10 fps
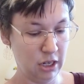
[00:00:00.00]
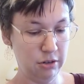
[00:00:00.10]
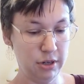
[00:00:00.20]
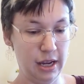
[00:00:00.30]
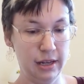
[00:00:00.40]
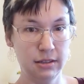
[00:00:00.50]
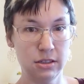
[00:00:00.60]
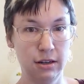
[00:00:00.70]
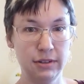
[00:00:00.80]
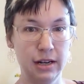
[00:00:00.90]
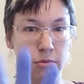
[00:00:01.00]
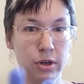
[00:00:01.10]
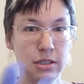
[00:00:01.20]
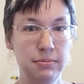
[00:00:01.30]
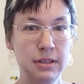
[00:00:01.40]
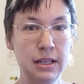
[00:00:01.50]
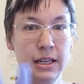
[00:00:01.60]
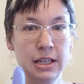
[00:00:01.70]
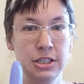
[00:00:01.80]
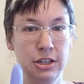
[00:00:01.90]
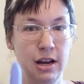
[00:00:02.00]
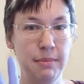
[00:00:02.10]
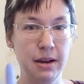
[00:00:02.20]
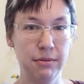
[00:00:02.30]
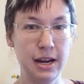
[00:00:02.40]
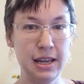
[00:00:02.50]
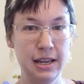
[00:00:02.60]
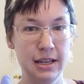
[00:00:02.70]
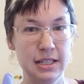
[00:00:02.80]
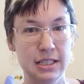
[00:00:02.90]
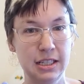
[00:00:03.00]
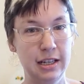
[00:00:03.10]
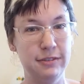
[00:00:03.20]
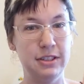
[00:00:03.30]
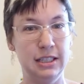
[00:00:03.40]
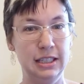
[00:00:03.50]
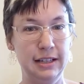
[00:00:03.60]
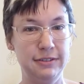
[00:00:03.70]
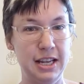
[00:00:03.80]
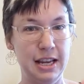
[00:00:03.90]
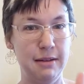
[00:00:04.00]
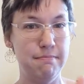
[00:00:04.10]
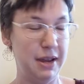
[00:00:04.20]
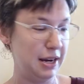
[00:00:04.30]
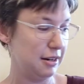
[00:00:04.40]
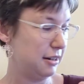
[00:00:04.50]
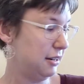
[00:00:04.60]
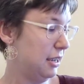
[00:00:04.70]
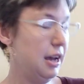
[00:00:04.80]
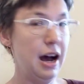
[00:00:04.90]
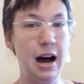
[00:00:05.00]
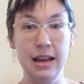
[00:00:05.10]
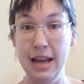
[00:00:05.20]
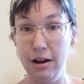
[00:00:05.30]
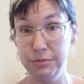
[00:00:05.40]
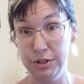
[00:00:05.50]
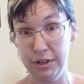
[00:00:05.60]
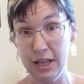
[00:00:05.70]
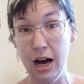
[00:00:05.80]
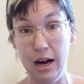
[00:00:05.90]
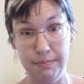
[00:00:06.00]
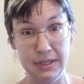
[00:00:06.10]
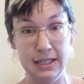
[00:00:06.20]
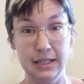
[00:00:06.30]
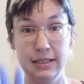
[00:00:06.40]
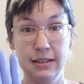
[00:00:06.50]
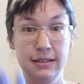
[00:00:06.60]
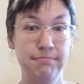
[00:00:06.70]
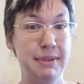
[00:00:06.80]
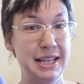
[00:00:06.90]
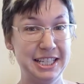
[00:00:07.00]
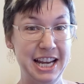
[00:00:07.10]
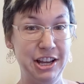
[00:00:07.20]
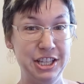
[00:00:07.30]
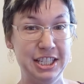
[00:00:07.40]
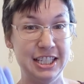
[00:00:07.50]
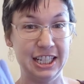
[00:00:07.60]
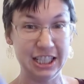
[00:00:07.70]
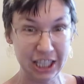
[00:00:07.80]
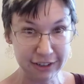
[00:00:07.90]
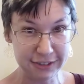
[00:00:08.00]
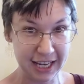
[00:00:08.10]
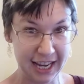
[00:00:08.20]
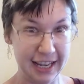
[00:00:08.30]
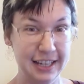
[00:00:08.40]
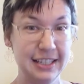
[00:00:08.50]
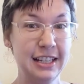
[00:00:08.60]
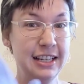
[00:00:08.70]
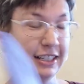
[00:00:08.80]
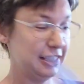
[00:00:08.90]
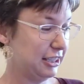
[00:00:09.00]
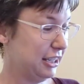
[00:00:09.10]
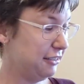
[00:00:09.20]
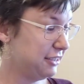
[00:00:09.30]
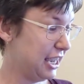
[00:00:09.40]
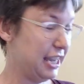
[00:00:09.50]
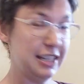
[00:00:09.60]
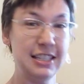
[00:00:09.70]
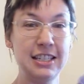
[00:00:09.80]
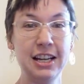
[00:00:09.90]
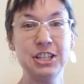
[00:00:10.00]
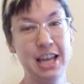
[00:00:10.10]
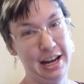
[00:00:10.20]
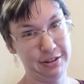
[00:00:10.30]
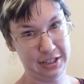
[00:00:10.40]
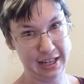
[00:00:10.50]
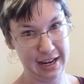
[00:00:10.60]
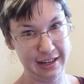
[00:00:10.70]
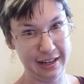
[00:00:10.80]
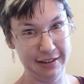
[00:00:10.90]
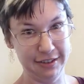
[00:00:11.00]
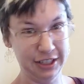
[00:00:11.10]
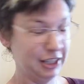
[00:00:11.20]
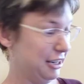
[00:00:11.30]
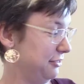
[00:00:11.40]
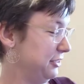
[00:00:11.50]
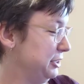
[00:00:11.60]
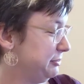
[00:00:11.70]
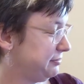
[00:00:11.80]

Okay, so I've kind of worked. So now my right hand is gloved, left hand bare. Now I'm doing the opposite, because now this is a gloved hand. Gloved hands touch the outside of the glove.